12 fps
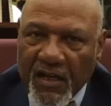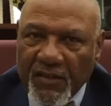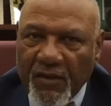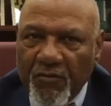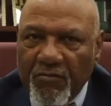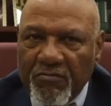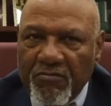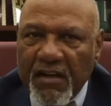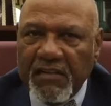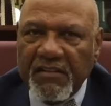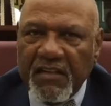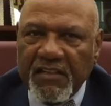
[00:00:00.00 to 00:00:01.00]
the
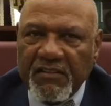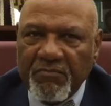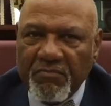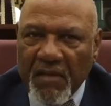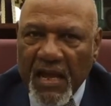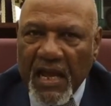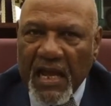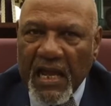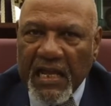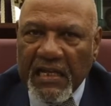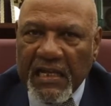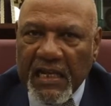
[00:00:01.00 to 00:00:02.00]
richest
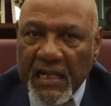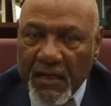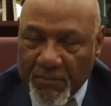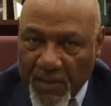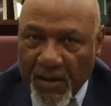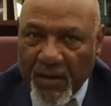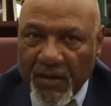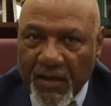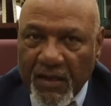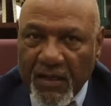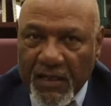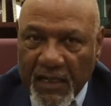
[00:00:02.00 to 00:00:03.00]
man in
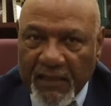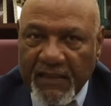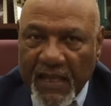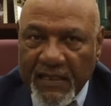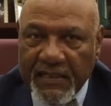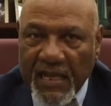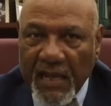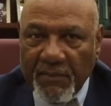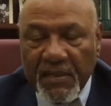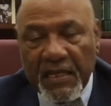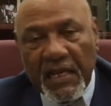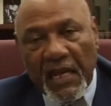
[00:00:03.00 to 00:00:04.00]
America at that time.
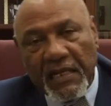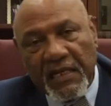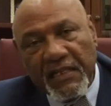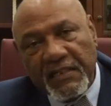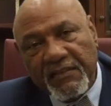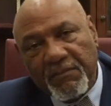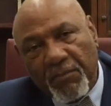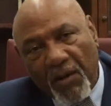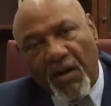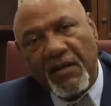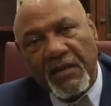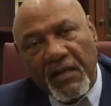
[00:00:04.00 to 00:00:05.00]
He and his
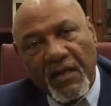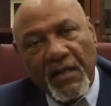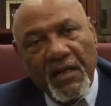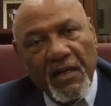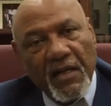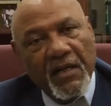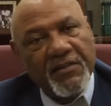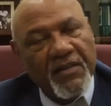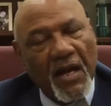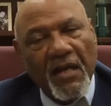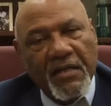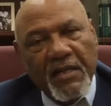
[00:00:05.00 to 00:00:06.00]
partner,
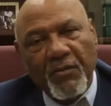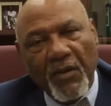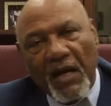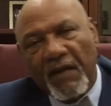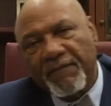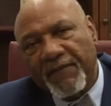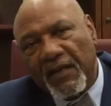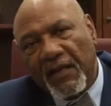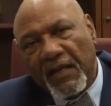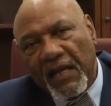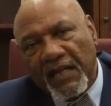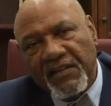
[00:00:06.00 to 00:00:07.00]
John D.
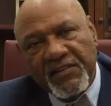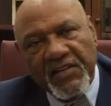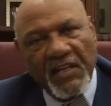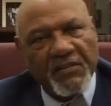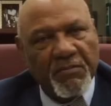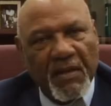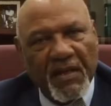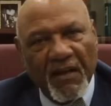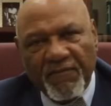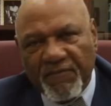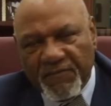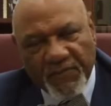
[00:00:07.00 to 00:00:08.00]
Rockefeller, had just made a
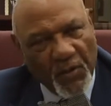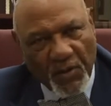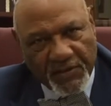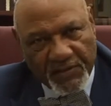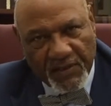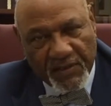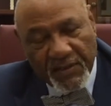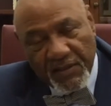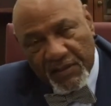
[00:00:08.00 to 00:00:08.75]
fortune